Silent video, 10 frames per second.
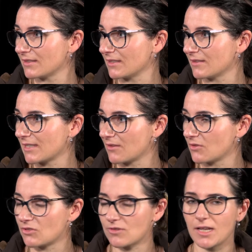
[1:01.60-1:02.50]
in South
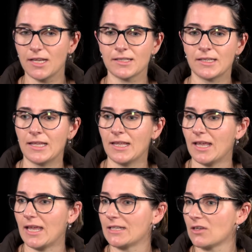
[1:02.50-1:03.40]
Australia,
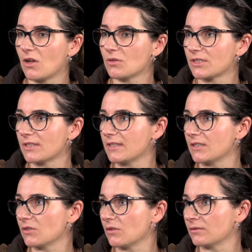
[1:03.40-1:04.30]
and I also
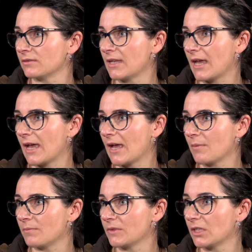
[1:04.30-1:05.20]
sit on
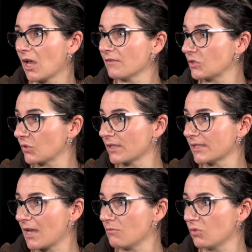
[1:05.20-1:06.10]
the Livestock
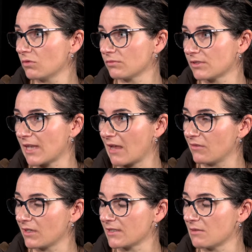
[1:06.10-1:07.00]
SA board, which is the
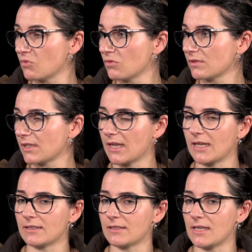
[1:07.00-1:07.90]
advocacy board,
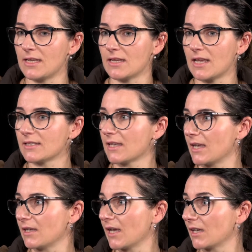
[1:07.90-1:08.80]
and the
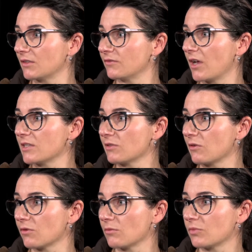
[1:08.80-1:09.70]
SA Cattle Advisory
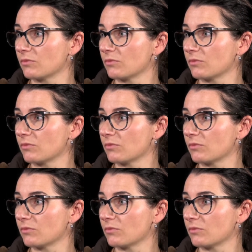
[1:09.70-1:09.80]
Group.